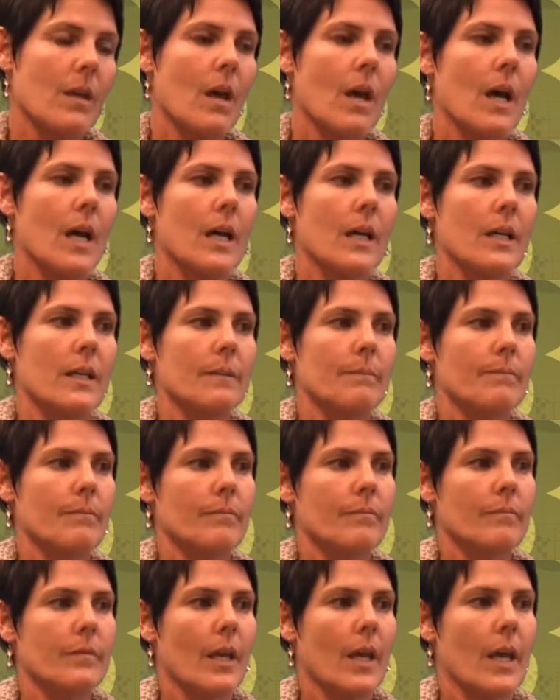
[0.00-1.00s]

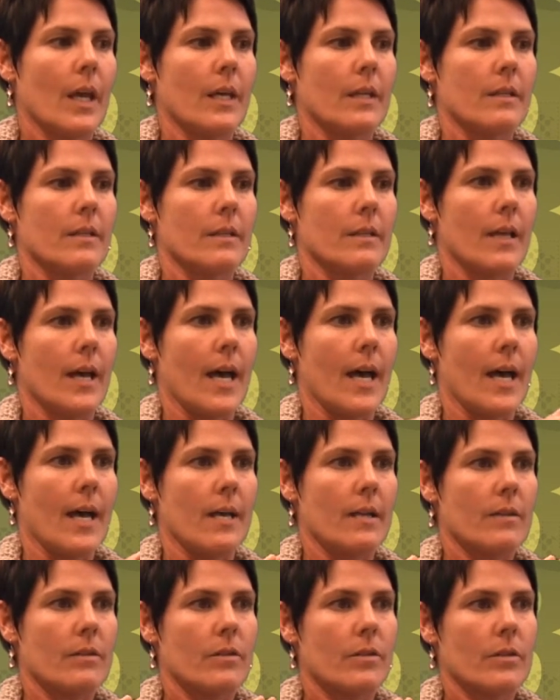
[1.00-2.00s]
and
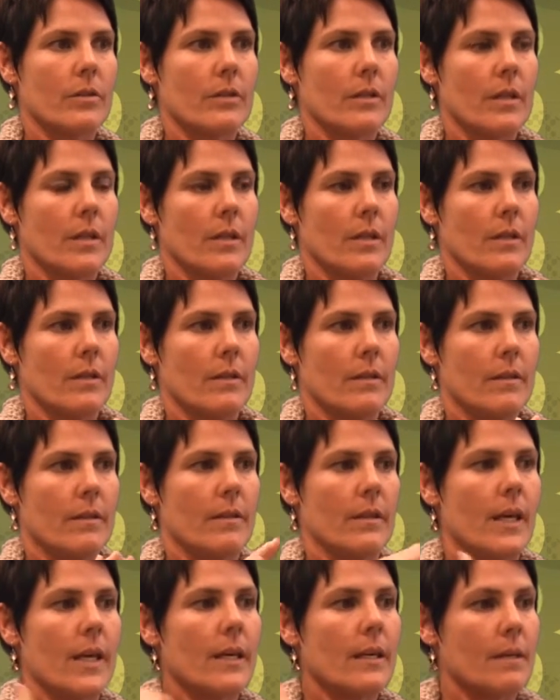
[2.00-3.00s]
that
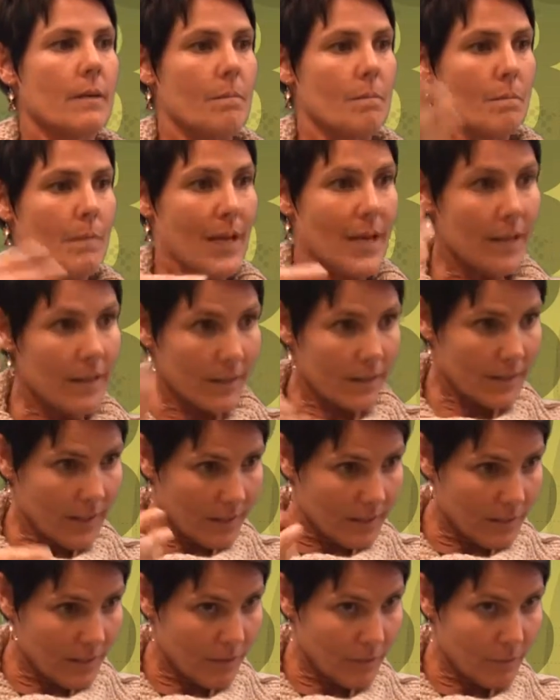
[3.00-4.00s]
they can make
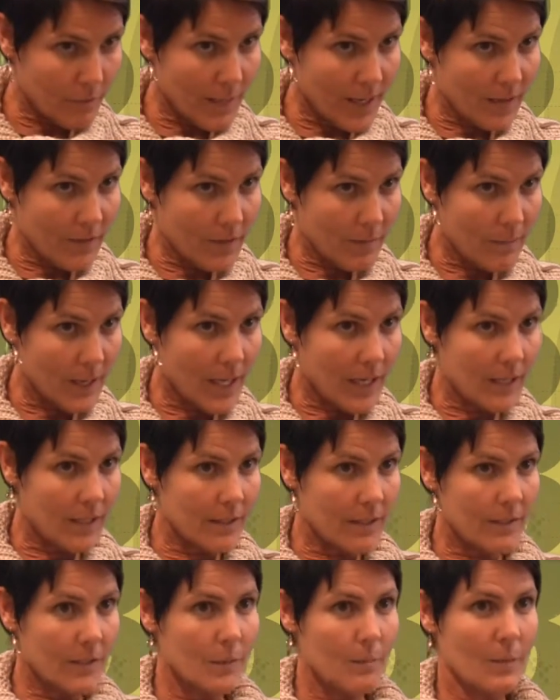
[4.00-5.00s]
sense of
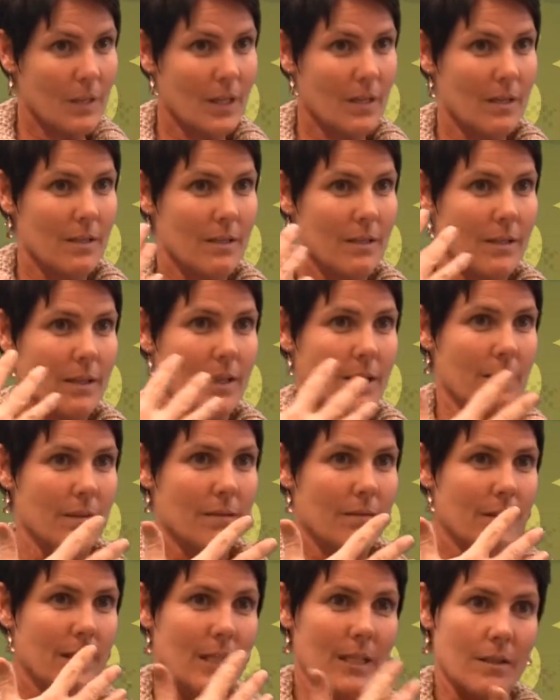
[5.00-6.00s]
mathematics because it
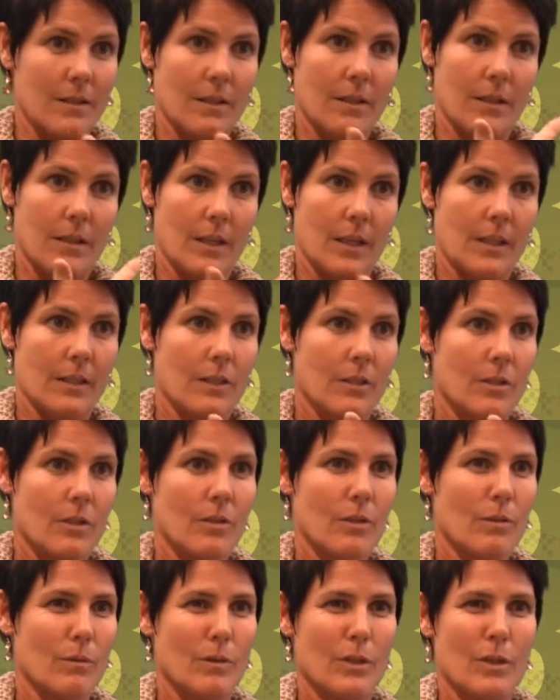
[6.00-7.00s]
is connected to
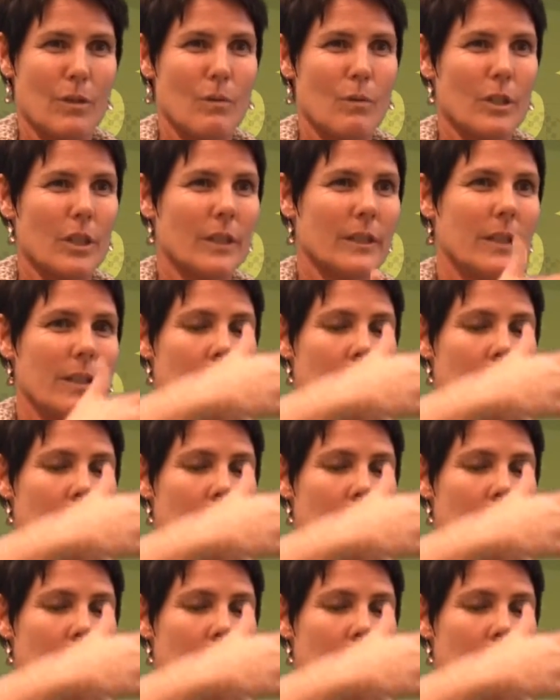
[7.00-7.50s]
the real world.